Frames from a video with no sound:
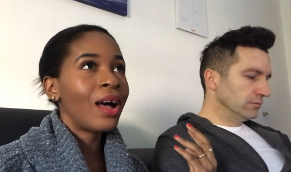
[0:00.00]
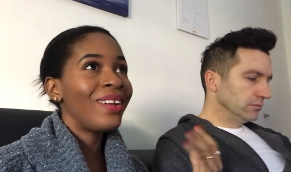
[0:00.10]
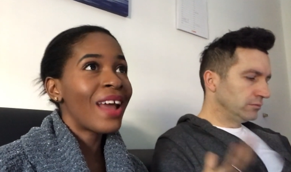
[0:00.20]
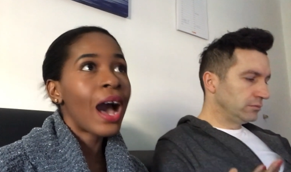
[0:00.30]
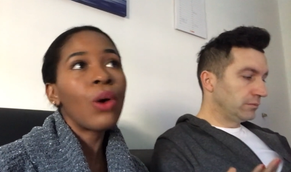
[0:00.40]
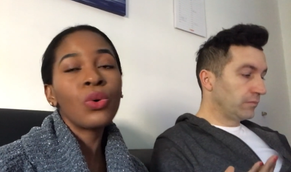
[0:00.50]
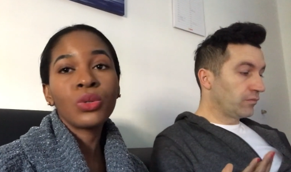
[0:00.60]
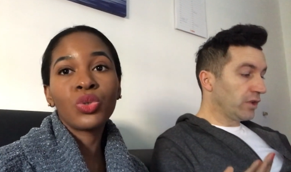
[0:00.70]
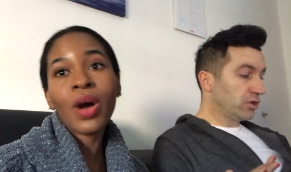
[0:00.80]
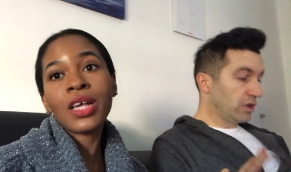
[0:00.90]
Speaker 1: now
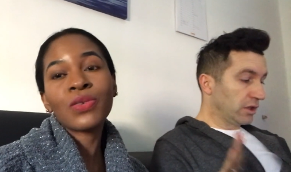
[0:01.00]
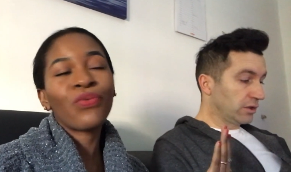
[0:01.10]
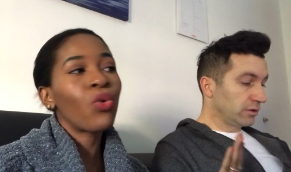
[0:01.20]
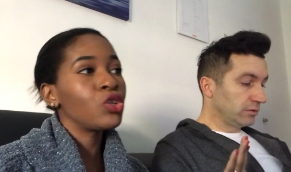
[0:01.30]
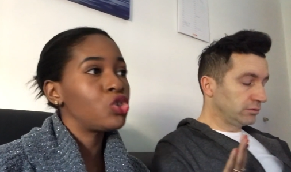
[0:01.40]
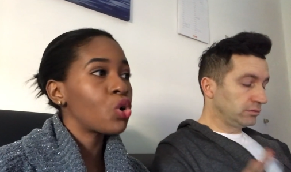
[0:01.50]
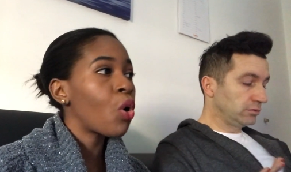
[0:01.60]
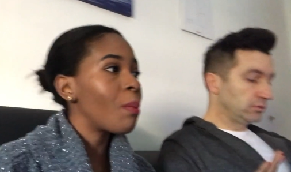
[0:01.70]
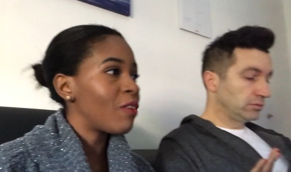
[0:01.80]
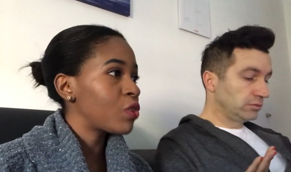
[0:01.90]
to ask for a
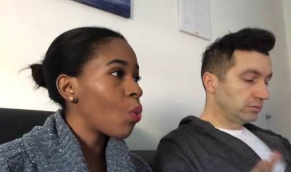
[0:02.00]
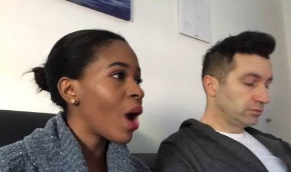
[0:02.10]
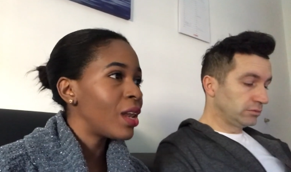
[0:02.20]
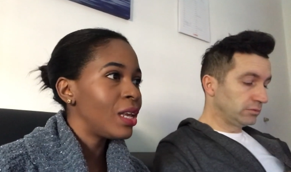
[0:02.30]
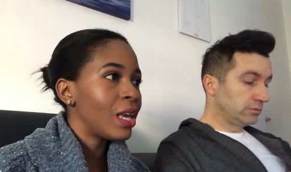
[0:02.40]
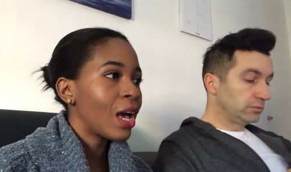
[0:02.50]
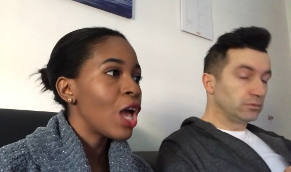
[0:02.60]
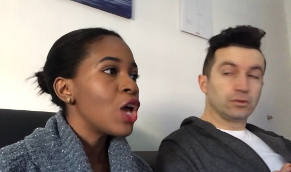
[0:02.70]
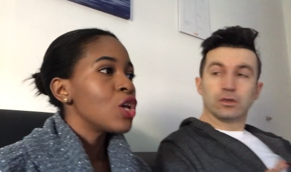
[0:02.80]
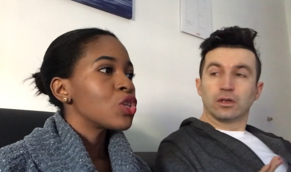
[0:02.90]
job after one year.
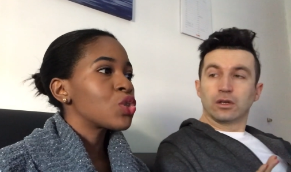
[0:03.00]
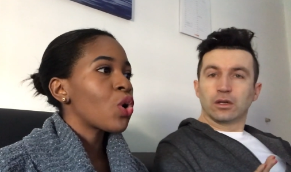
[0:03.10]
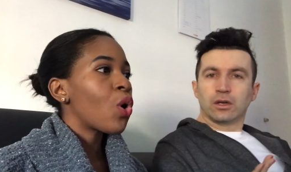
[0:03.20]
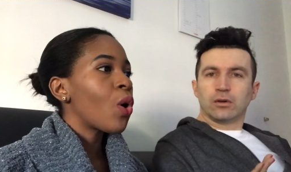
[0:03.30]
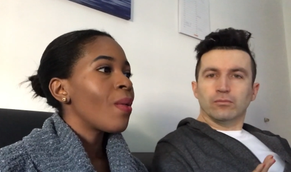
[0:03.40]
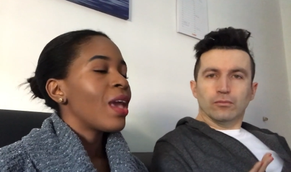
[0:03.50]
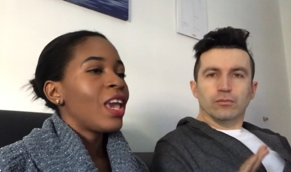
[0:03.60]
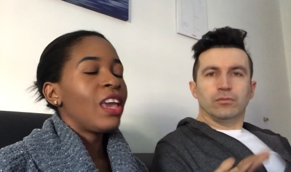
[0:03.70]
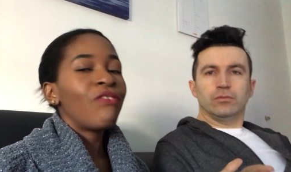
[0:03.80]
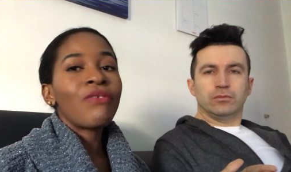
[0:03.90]
So
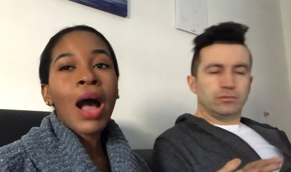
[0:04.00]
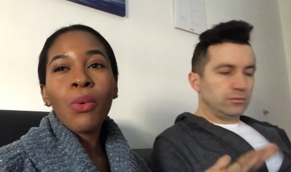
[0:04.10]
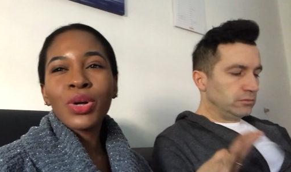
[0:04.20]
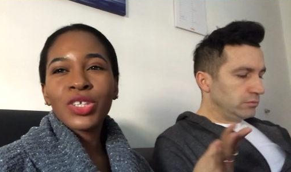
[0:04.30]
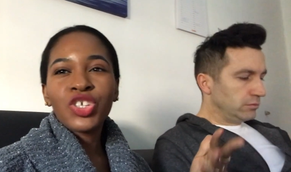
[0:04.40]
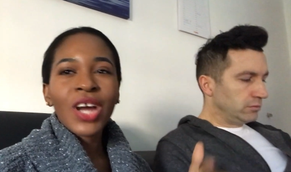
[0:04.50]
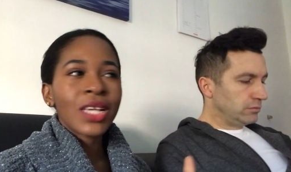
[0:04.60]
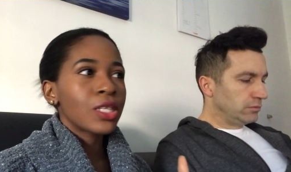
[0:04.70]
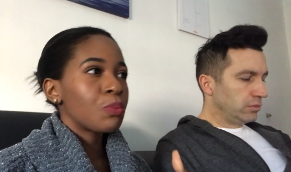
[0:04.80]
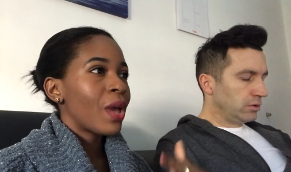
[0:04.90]
if I was
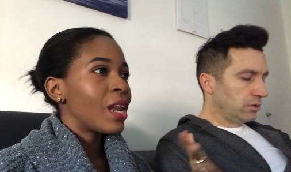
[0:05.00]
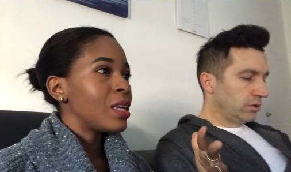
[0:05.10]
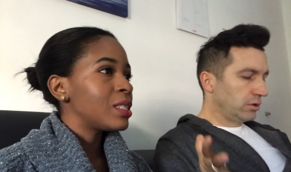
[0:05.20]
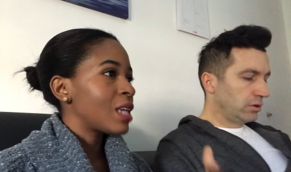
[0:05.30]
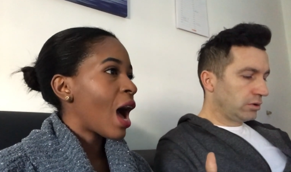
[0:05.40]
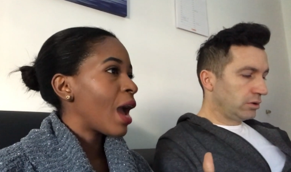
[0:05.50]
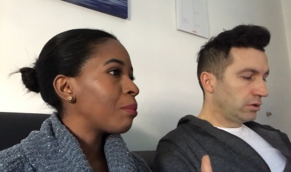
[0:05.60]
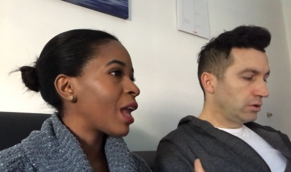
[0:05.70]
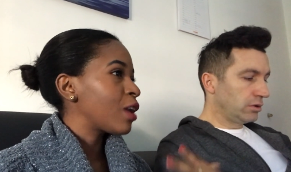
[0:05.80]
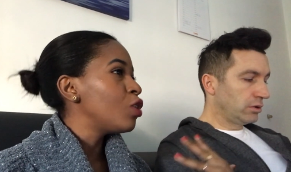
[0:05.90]
just spending
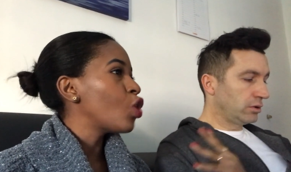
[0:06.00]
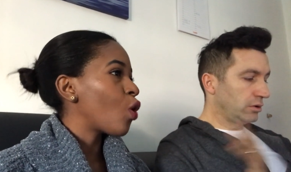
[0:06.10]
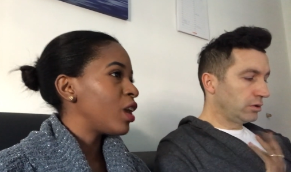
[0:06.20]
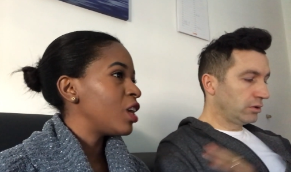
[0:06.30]
time like knowing